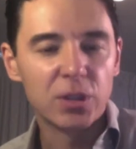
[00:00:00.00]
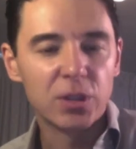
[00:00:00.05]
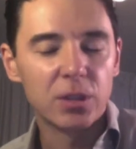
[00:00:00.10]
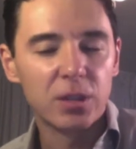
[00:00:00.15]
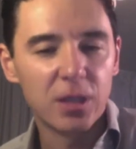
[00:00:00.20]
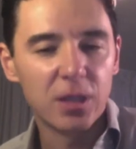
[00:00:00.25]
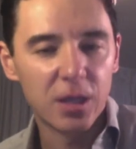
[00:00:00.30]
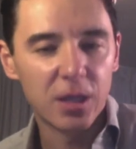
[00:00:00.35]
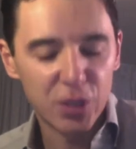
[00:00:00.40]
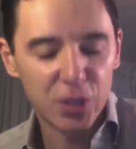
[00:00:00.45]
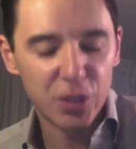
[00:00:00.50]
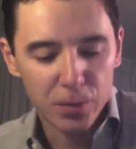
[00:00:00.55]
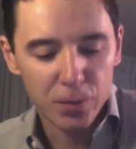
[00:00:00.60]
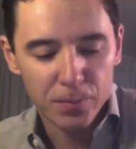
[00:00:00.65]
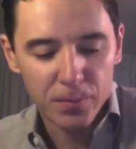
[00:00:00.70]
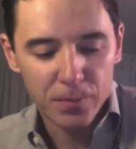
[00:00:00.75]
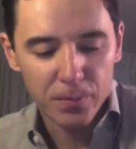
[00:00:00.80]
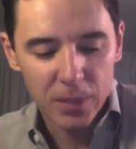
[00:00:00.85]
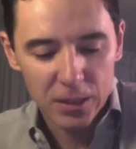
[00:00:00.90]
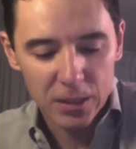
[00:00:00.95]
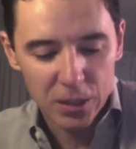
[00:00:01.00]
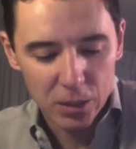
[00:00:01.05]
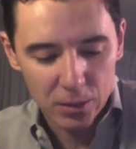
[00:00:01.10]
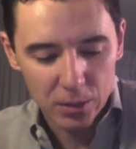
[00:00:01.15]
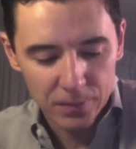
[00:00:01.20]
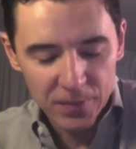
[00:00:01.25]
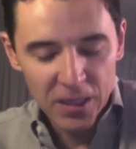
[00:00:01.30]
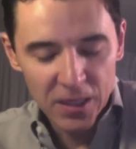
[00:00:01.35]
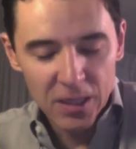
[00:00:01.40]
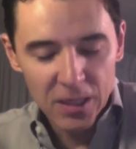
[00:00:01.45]
you're,
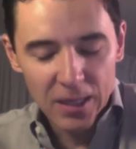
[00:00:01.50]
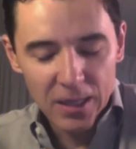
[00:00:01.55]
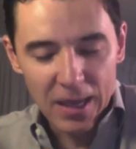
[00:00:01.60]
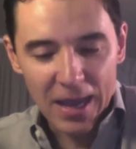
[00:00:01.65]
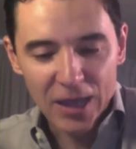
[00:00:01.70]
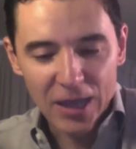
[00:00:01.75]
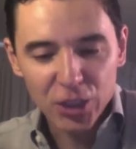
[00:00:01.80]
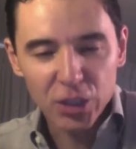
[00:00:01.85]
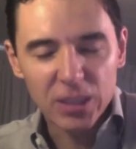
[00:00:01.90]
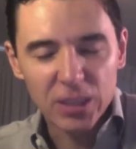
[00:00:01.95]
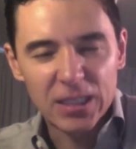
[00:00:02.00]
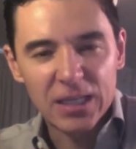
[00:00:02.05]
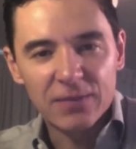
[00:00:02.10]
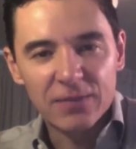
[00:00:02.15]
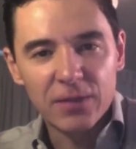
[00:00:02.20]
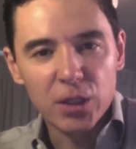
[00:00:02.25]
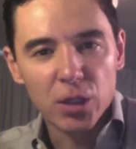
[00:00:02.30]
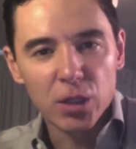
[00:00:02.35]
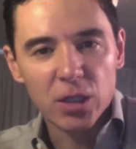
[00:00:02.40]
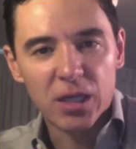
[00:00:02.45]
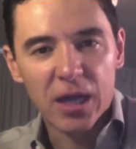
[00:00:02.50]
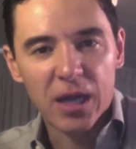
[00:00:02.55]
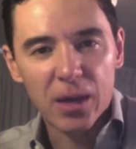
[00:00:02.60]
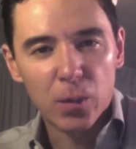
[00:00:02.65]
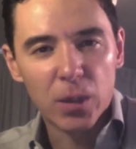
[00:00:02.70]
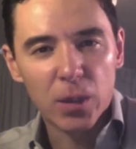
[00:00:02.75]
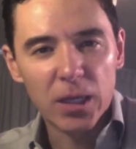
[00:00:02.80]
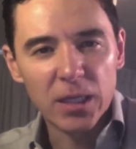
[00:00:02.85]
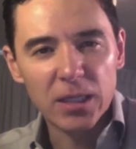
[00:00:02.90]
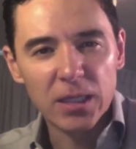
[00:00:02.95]
you're actually giving your
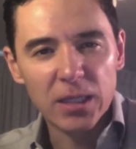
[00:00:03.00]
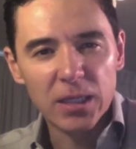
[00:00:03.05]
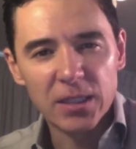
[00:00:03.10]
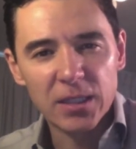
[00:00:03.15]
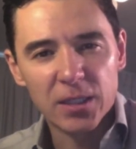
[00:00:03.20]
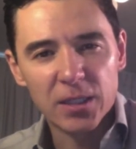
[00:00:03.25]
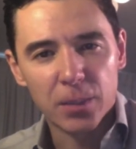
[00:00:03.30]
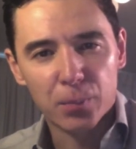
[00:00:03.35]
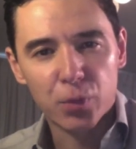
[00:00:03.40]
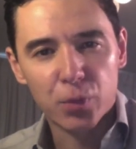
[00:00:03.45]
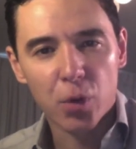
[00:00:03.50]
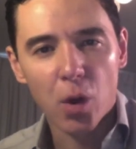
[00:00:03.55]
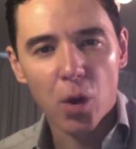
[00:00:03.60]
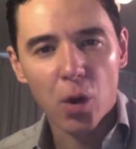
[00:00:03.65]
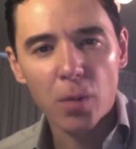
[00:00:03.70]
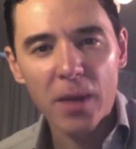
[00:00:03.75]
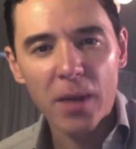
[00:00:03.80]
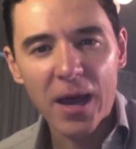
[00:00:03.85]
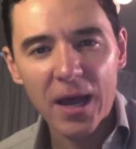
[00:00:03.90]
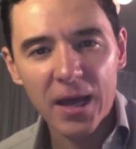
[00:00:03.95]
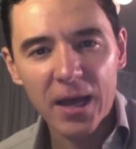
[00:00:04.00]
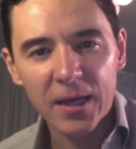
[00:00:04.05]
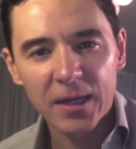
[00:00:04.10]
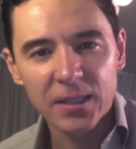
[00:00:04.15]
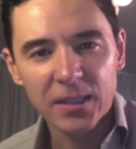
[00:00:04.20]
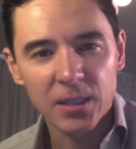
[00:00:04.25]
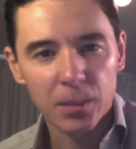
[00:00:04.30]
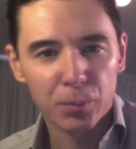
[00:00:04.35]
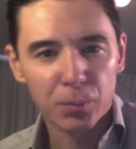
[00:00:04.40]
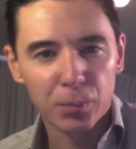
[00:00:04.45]
gut what it needs the
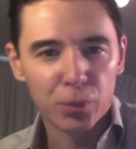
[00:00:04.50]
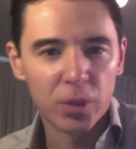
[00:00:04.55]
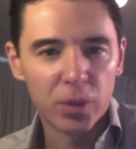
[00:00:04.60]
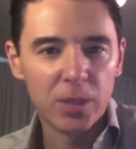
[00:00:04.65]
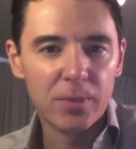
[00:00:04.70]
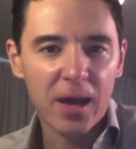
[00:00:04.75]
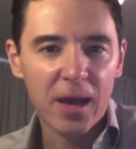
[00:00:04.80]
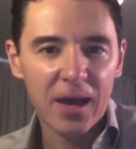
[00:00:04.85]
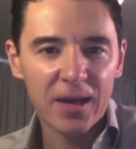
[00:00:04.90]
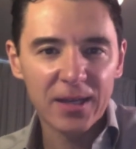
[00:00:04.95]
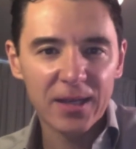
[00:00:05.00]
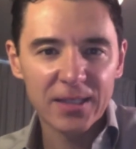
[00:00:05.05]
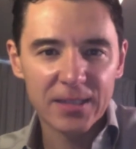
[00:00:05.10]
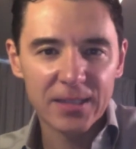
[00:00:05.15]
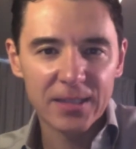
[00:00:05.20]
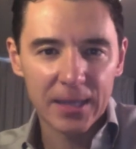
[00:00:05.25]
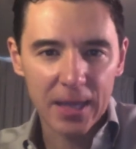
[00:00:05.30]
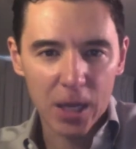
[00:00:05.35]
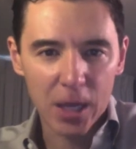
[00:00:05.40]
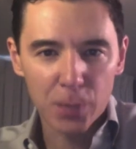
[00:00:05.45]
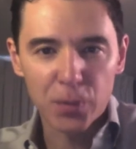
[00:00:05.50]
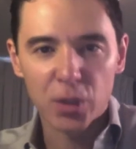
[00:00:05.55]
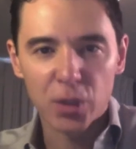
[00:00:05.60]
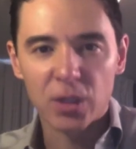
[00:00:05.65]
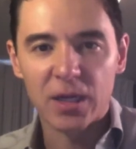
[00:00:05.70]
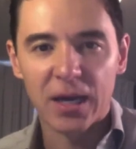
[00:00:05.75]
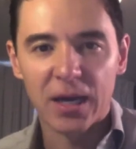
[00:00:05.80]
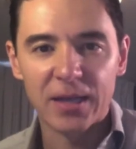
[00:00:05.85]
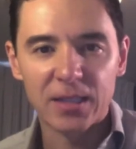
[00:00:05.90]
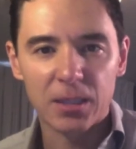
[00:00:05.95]
probiotics and the prebiotics that help your
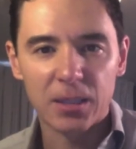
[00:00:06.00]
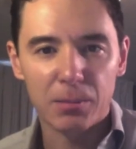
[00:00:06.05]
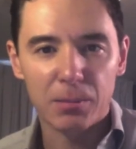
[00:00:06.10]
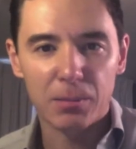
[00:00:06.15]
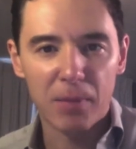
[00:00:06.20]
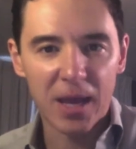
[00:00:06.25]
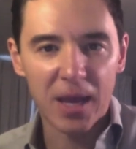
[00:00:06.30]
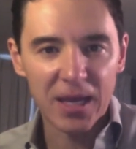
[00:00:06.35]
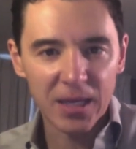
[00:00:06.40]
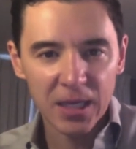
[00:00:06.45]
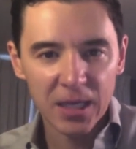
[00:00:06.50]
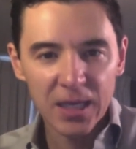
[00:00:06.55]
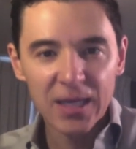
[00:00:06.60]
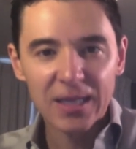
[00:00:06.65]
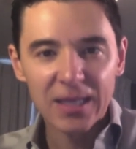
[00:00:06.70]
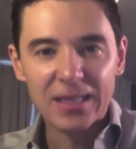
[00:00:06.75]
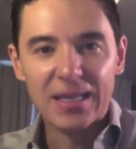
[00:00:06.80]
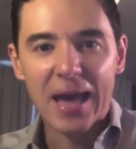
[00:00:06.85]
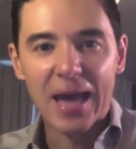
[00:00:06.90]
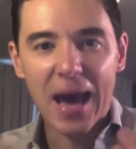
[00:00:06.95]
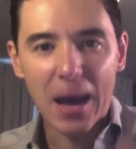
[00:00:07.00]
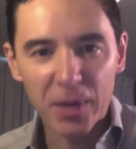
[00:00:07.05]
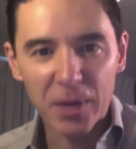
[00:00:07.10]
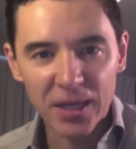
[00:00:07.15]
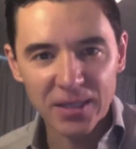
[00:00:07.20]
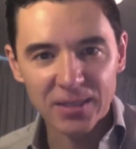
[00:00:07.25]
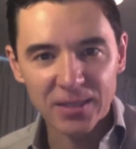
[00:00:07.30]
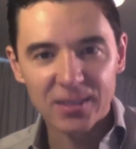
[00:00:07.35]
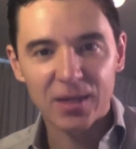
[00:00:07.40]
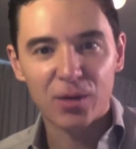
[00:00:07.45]
gut to make GABA
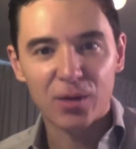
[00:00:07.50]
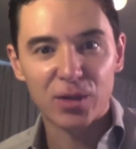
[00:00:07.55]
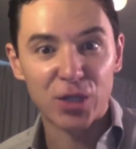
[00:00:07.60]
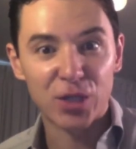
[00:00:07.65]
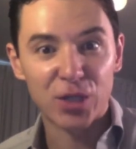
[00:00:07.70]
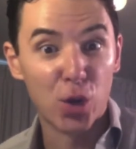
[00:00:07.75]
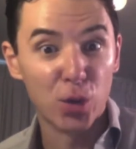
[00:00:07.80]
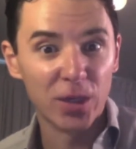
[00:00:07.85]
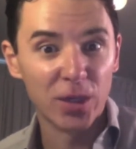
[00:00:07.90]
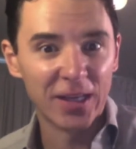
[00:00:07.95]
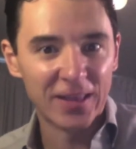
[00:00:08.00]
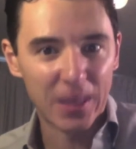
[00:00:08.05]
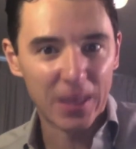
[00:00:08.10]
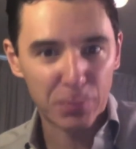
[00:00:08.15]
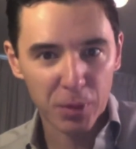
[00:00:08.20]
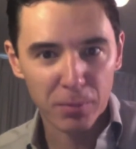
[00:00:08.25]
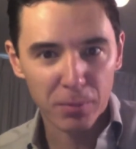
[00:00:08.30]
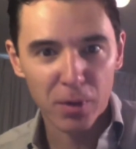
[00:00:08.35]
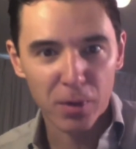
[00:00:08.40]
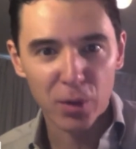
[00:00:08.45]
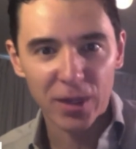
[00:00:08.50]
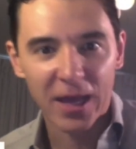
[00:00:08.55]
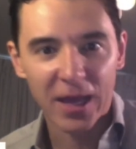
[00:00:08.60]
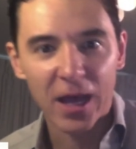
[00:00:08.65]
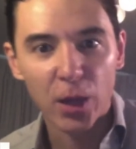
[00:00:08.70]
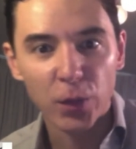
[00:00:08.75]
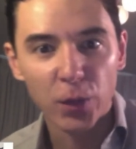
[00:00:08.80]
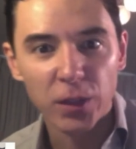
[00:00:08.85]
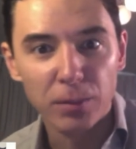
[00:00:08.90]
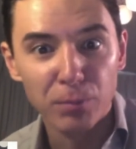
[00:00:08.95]
and serotonin that promote mm-hmm. a
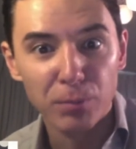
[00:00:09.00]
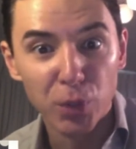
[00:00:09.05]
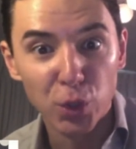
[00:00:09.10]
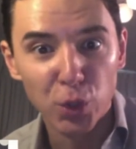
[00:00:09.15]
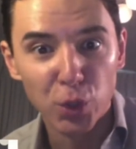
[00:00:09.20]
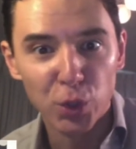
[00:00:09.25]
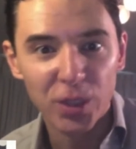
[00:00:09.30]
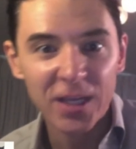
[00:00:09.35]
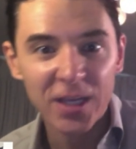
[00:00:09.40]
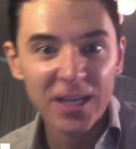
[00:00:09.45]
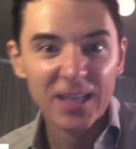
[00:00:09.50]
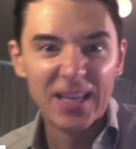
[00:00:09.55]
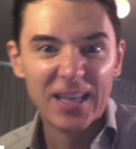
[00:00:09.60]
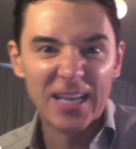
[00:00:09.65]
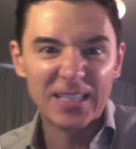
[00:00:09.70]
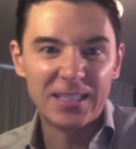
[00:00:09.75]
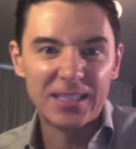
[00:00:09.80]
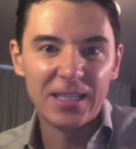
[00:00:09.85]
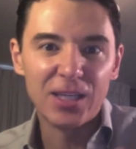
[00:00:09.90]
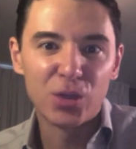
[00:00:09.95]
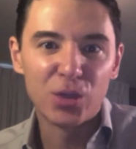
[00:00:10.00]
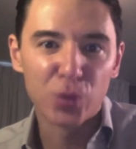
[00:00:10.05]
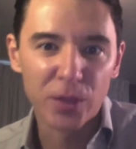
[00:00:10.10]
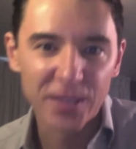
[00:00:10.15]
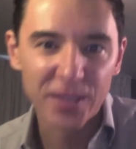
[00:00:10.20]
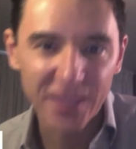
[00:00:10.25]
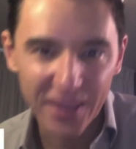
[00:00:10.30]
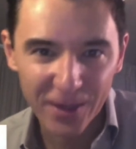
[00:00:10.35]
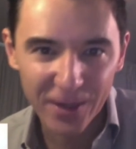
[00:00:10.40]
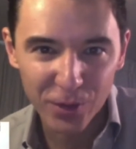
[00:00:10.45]
healthy mood, that
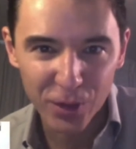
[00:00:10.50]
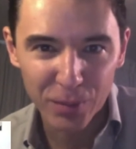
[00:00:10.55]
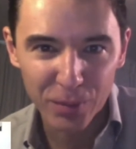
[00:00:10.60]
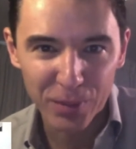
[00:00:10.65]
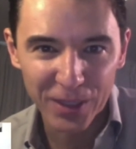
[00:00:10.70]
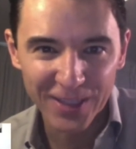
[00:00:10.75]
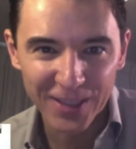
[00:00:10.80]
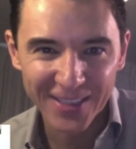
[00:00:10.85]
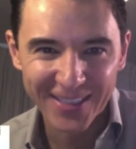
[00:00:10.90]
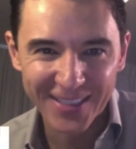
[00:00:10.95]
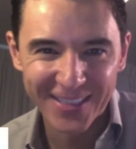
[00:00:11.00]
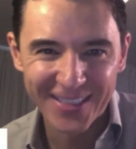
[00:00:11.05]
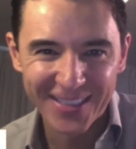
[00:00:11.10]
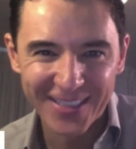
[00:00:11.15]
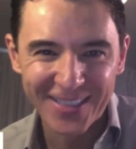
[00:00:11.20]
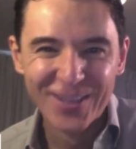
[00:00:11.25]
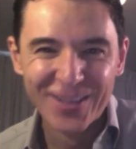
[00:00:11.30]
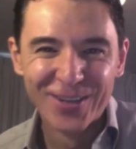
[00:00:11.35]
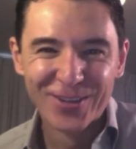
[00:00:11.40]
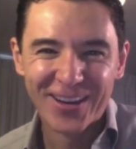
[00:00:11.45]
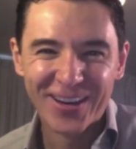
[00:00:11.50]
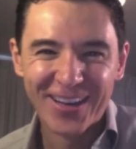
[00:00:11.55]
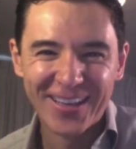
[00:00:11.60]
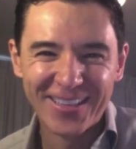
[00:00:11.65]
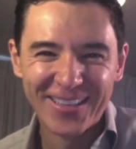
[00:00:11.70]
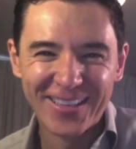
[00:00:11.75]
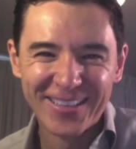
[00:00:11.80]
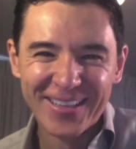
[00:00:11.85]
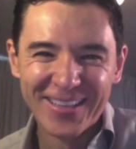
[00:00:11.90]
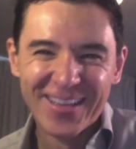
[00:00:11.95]
decrease irritability,
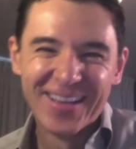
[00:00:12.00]
right?